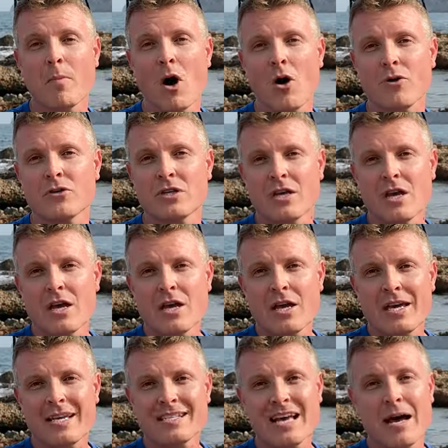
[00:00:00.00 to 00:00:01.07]
mode
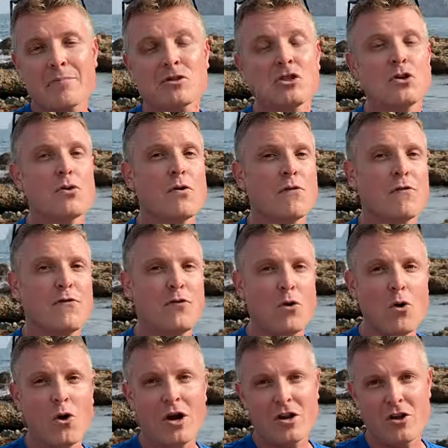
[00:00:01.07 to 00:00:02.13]
is up to
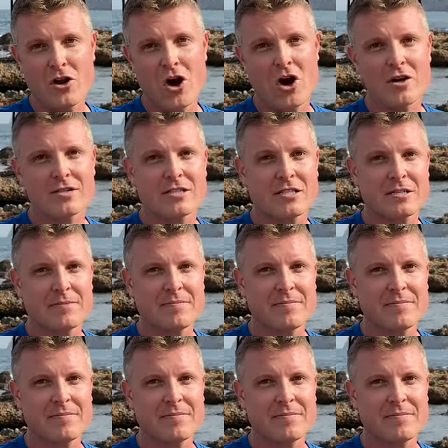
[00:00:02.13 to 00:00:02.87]
four knots.